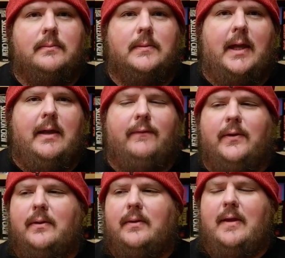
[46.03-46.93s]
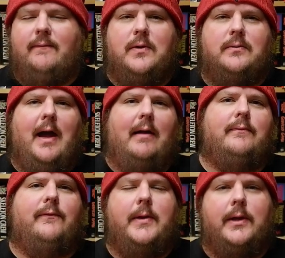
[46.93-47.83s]
like if you if you're
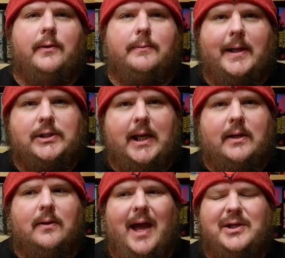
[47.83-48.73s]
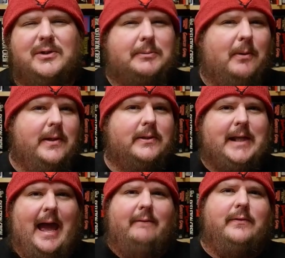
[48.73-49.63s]
not familiar with my channel, I do
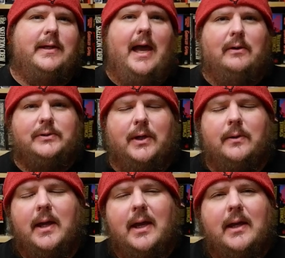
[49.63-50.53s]
spoilers after the outro.